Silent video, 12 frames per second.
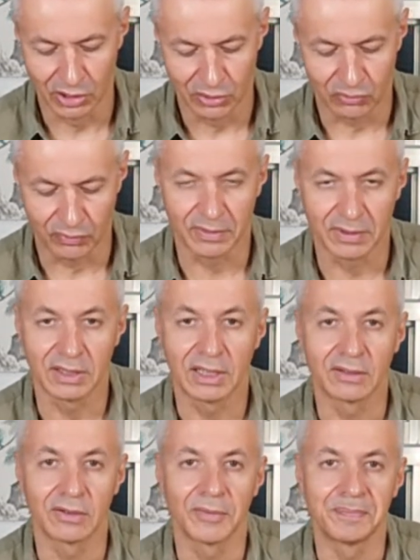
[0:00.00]
see
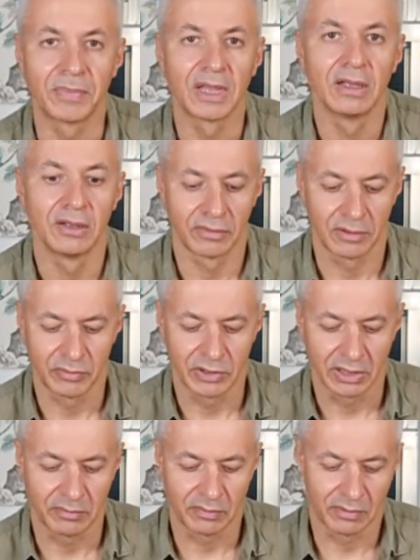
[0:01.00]
that
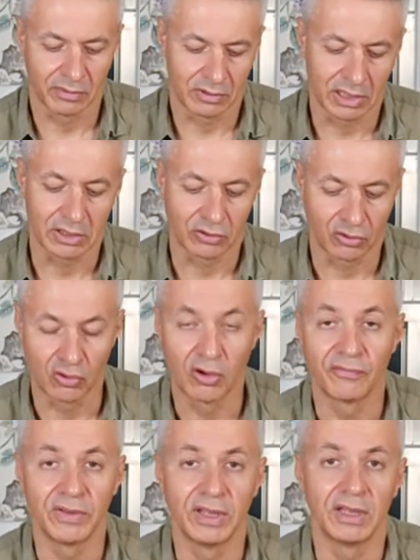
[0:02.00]
sometimes like a
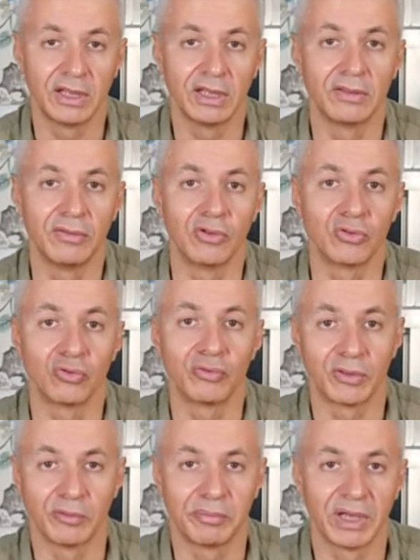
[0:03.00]
coffee is not always
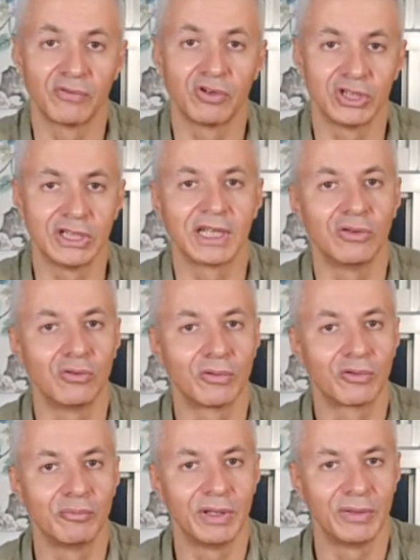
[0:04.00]
the beverage, it can also
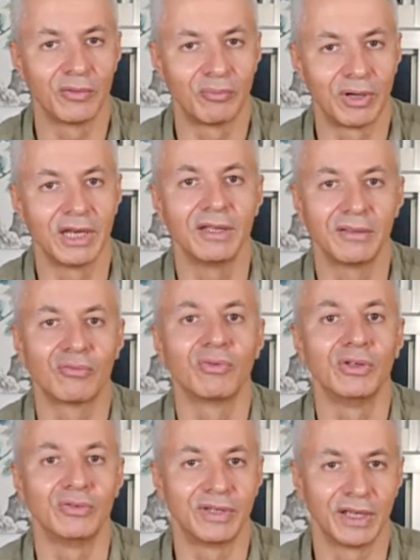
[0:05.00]
be the place where you
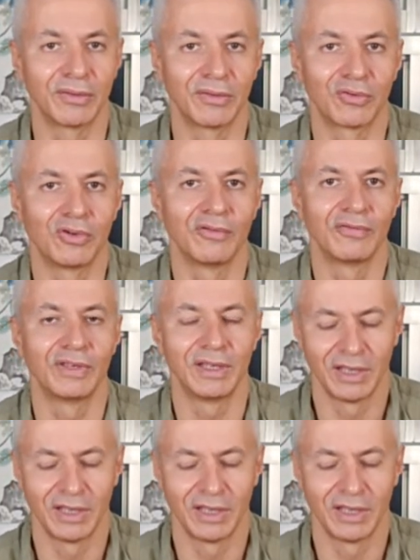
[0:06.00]
take the coffee.